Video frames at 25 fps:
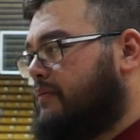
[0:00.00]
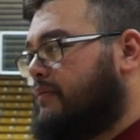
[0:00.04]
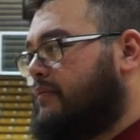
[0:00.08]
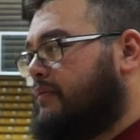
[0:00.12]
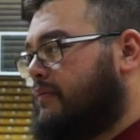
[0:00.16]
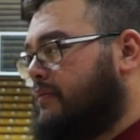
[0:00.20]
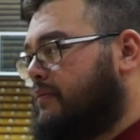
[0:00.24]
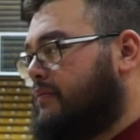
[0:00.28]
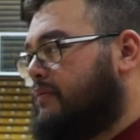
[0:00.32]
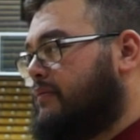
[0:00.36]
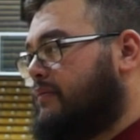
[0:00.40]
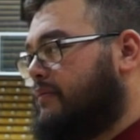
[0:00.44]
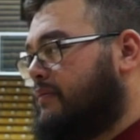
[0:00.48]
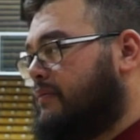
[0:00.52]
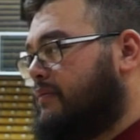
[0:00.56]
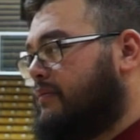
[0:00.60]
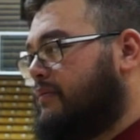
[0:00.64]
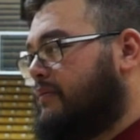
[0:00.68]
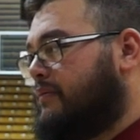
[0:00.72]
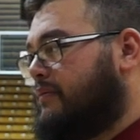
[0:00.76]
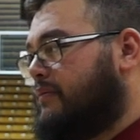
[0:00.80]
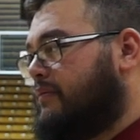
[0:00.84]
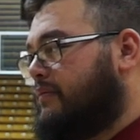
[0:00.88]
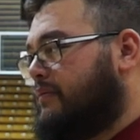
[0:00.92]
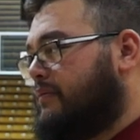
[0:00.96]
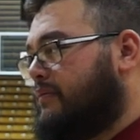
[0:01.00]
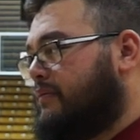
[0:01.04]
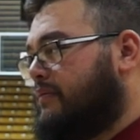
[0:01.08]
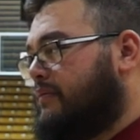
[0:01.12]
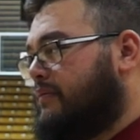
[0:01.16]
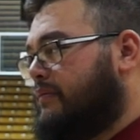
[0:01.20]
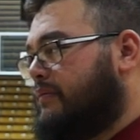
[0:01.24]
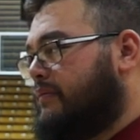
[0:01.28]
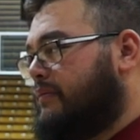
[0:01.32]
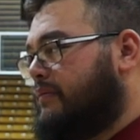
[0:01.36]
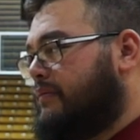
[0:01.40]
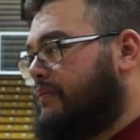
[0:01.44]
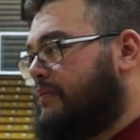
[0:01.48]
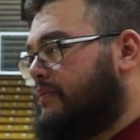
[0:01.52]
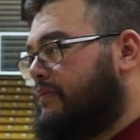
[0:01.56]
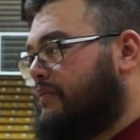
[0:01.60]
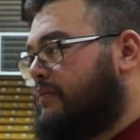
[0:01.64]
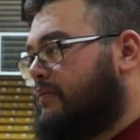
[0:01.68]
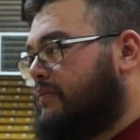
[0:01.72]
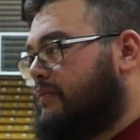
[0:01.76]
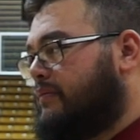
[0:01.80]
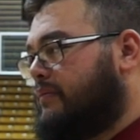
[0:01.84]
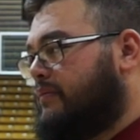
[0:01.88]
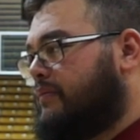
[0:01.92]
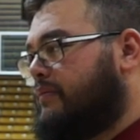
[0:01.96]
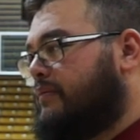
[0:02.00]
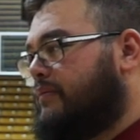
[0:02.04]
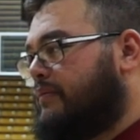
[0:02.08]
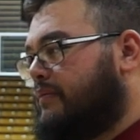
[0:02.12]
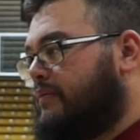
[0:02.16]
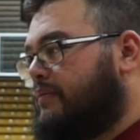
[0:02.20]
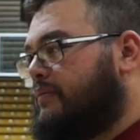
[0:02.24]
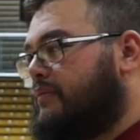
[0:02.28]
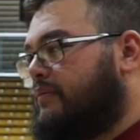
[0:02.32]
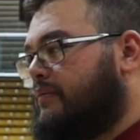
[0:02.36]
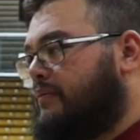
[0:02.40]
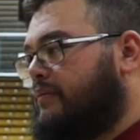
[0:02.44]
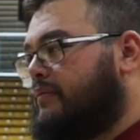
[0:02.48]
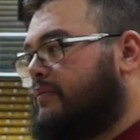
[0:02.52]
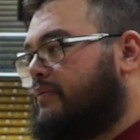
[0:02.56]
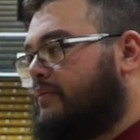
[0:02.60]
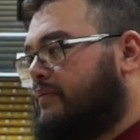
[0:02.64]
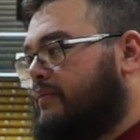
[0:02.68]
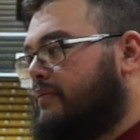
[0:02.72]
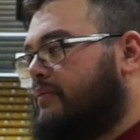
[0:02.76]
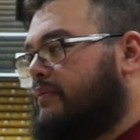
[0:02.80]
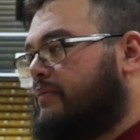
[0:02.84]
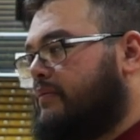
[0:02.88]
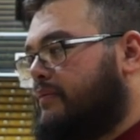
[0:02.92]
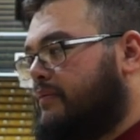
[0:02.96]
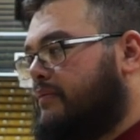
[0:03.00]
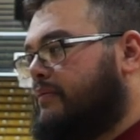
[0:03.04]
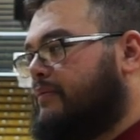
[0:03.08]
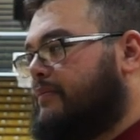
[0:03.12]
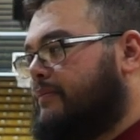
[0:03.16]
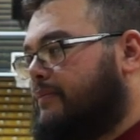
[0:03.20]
[no speech]